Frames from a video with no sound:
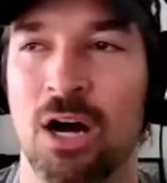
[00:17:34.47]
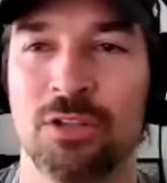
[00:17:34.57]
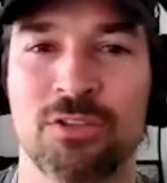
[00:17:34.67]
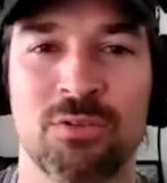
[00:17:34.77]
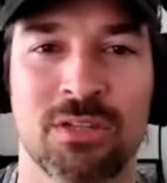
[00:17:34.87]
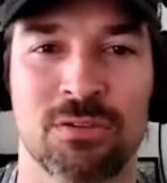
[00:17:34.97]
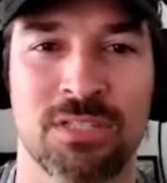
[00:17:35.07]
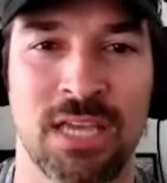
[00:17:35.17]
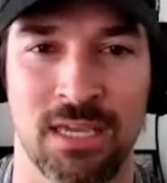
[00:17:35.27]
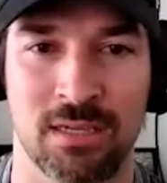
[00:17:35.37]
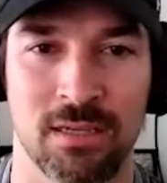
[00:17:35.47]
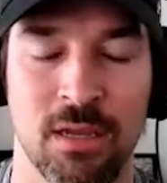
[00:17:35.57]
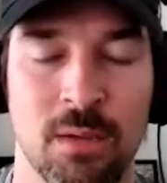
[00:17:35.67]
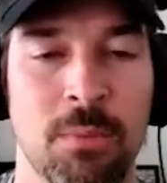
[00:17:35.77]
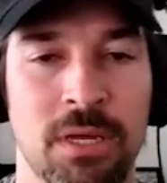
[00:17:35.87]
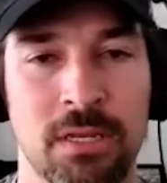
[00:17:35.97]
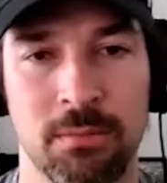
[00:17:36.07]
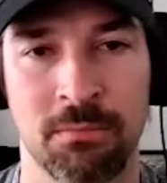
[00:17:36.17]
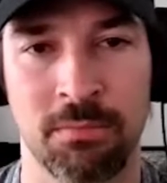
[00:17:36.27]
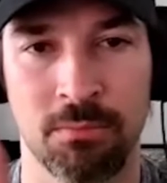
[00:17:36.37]
I'll do another take. But
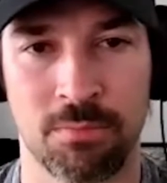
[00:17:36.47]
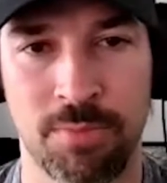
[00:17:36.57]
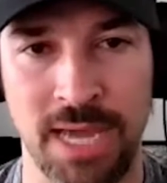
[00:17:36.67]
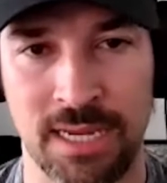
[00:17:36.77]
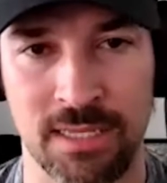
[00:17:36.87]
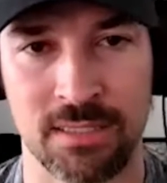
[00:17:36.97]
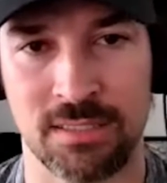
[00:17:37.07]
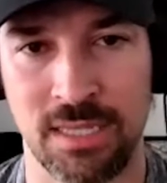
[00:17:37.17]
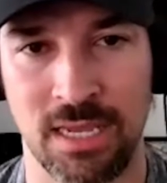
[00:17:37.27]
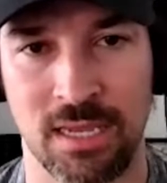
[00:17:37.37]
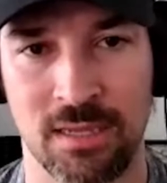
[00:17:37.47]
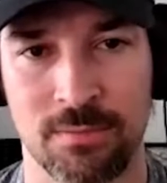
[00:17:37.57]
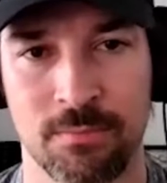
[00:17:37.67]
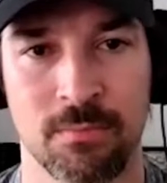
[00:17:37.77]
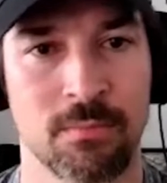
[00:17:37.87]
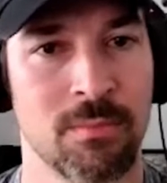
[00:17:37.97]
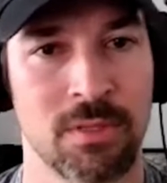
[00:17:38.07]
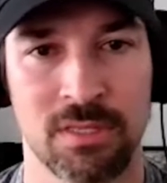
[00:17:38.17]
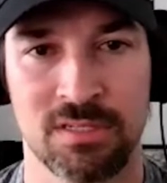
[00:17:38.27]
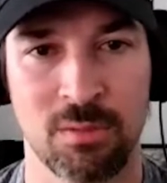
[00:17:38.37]
back in the day,
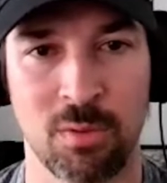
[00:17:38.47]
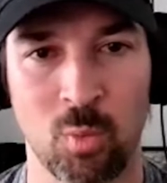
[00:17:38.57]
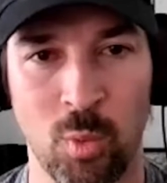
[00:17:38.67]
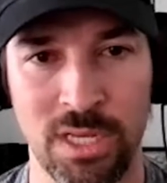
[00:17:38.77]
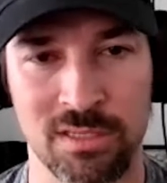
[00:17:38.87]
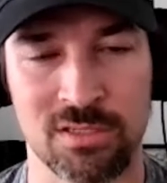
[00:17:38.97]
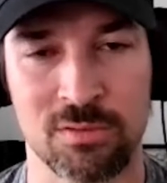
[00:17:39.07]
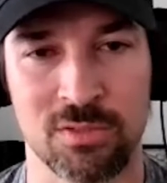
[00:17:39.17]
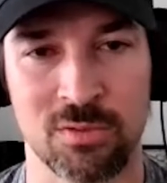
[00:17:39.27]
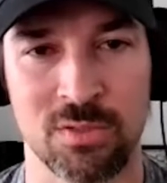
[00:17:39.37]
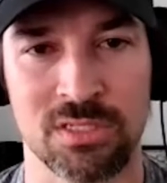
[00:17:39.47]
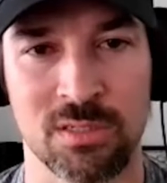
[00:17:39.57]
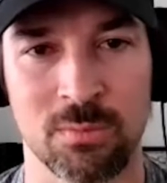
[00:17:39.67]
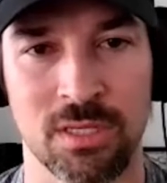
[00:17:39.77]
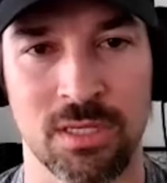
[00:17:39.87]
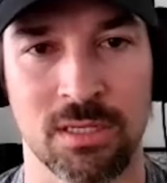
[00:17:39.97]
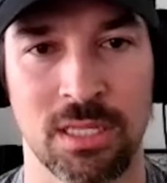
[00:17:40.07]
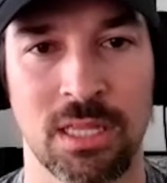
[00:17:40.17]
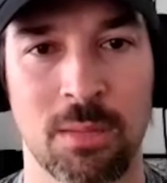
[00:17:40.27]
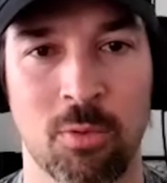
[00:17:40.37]
someone witnessed you doing something
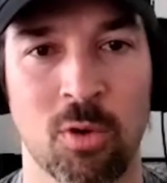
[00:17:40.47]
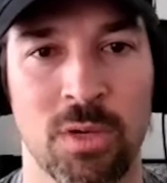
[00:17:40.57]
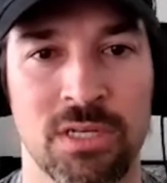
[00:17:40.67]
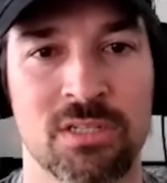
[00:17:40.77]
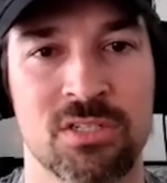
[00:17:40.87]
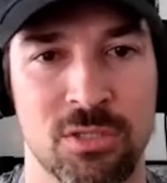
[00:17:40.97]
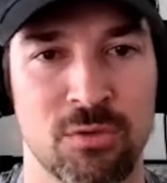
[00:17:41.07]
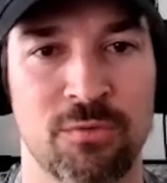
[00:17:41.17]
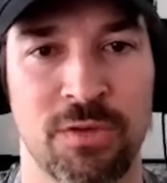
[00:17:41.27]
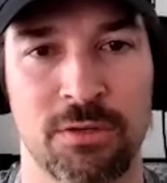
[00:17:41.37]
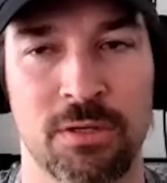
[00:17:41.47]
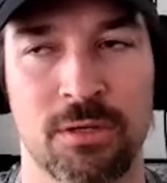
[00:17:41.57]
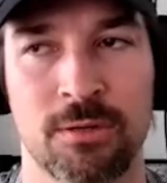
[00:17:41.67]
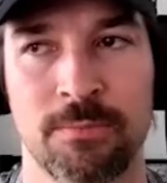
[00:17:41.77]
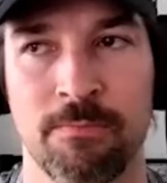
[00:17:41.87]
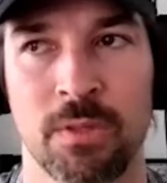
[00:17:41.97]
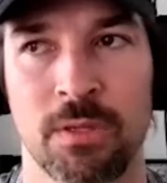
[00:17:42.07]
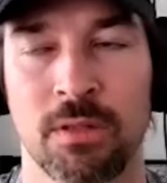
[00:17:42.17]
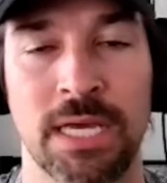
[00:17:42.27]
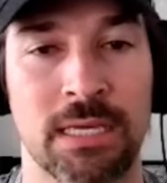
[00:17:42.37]
and they bore witness to your failure.
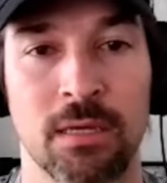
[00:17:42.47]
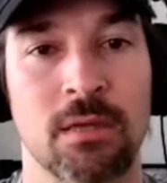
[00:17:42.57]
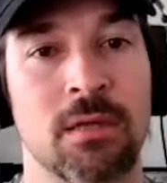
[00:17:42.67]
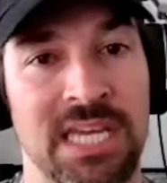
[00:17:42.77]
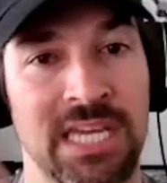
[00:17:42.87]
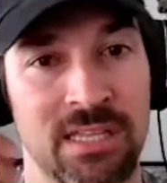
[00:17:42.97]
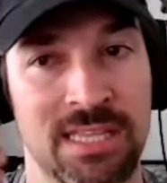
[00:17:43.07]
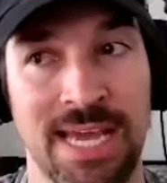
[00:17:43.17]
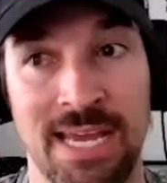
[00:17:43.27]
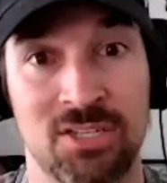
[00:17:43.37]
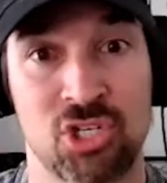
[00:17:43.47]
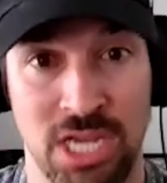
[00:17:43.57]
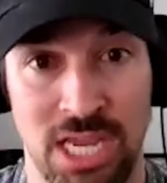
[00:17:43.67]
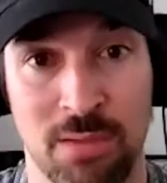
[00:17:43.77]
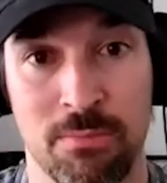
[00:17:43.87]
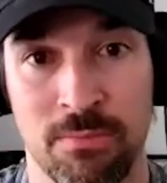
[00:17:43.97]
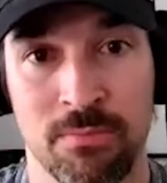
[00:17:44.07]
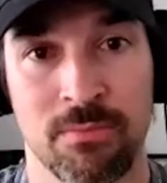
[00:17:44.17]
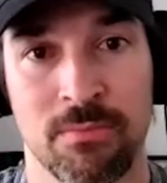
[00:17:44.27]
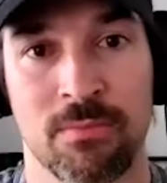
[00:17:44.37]
Like, that shame
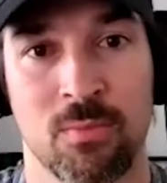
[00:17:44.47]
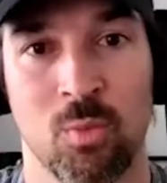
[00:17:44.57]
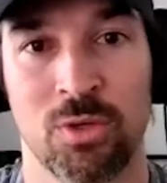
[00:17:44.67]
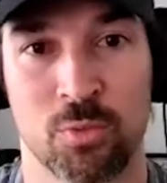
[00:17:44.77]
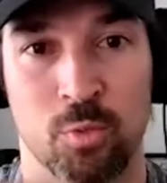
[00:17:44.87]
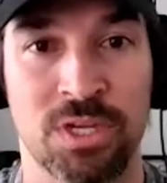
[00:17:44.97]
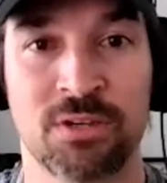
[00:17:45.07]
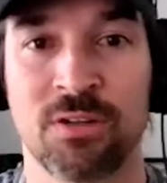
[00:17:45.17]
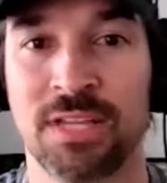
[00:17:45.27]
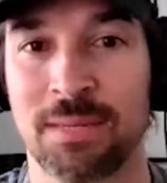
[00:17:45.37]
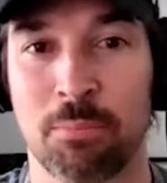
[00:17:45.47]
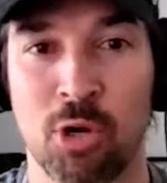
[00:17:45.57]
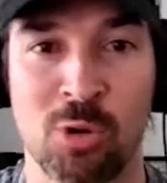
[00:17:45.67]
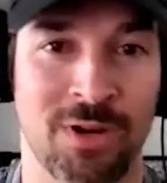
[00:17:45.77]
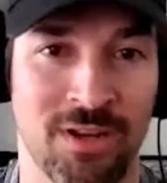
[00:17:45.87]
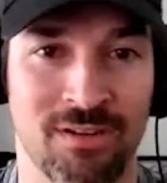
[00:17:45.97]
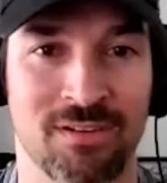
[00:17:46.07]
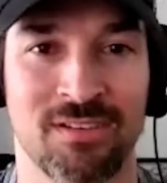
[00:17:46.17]
was real and permanent.